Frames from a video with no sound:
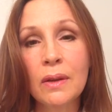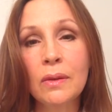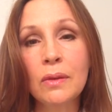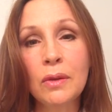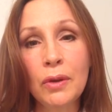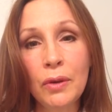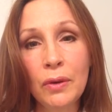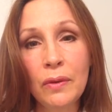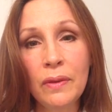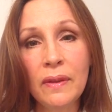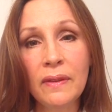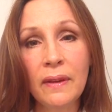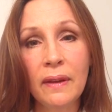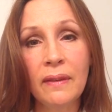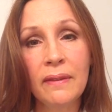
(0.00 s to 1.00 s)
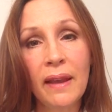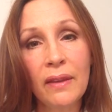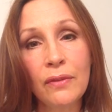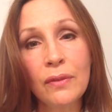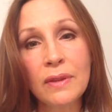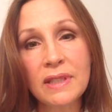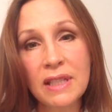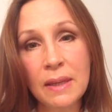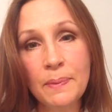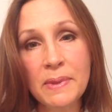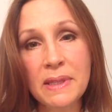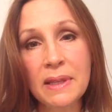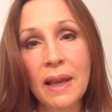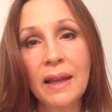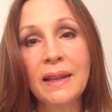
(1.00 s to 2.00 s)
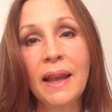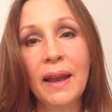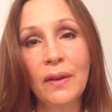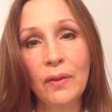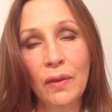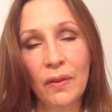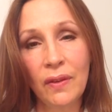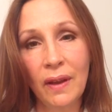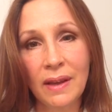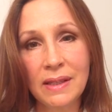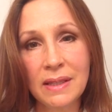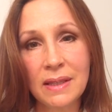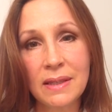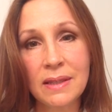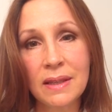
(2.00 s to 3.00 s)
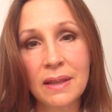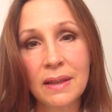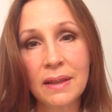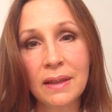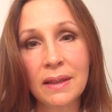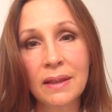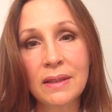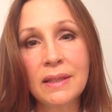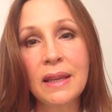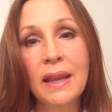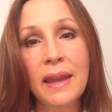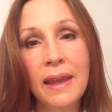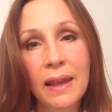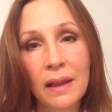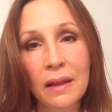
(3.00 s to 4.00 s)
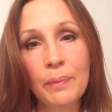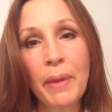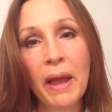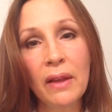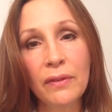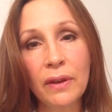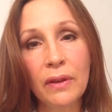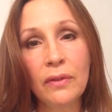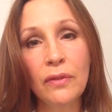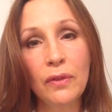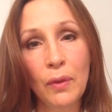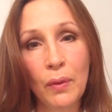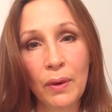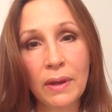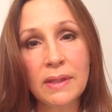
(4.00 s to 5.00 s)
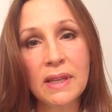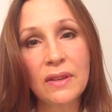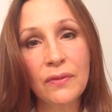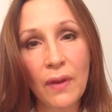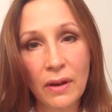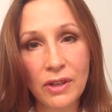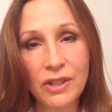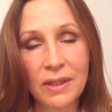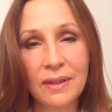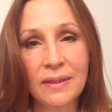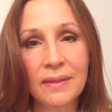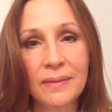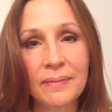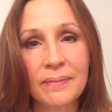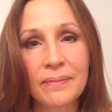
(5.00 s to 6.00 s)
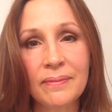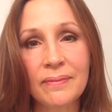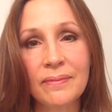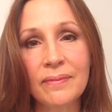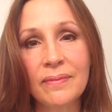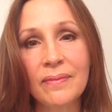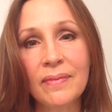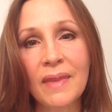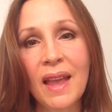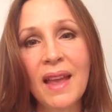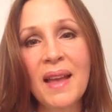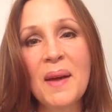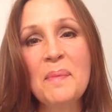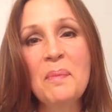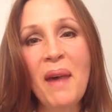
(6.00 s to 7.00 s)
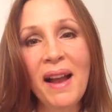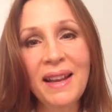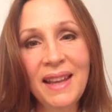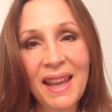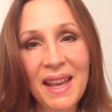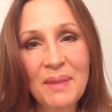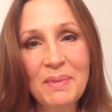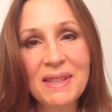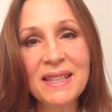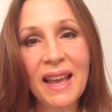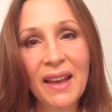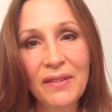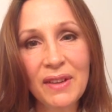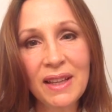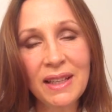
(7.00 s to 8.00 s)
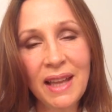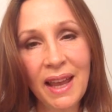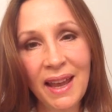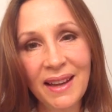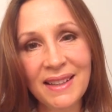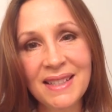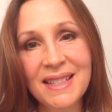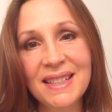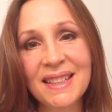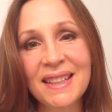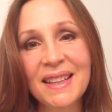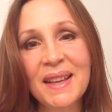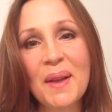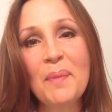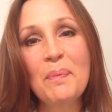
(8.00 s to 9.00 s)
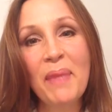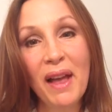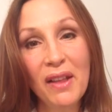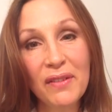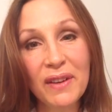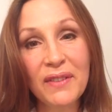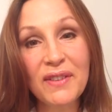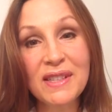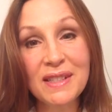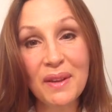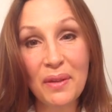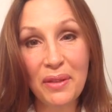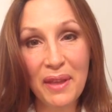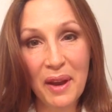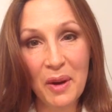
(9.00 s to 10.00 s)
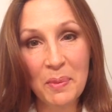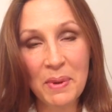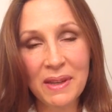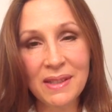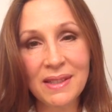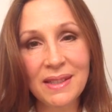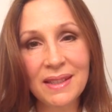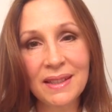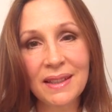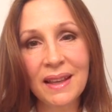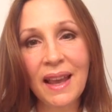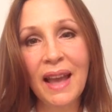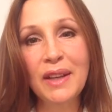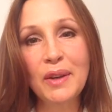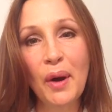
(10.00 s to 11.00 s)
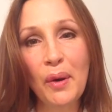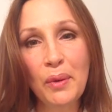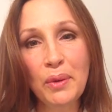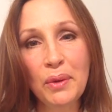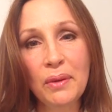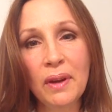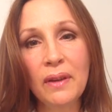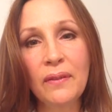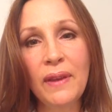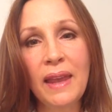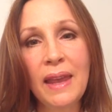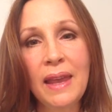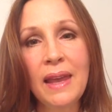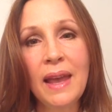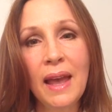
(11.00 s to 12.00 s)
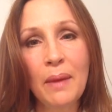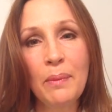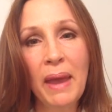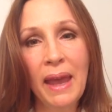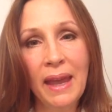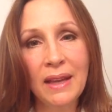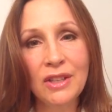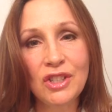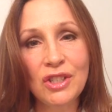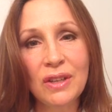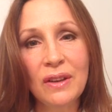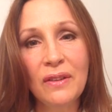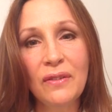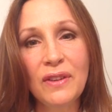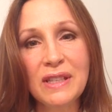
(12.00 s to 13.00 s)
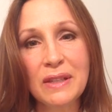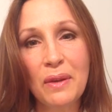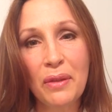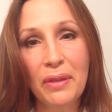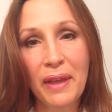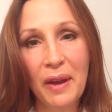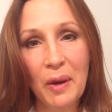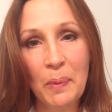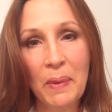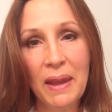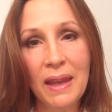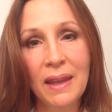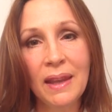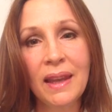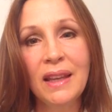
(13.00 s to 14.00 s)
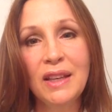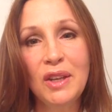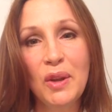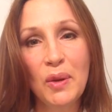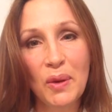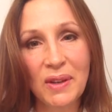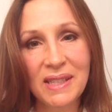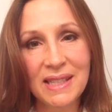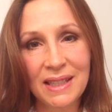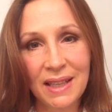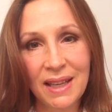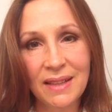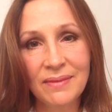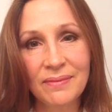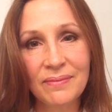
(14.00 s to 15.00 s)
learn the successful tips and exercises to heal pelvic floor dysfunction. My name is Evelyn Hecht, pelvic physical therapist and owner of EMH Physical Therapy in New York City.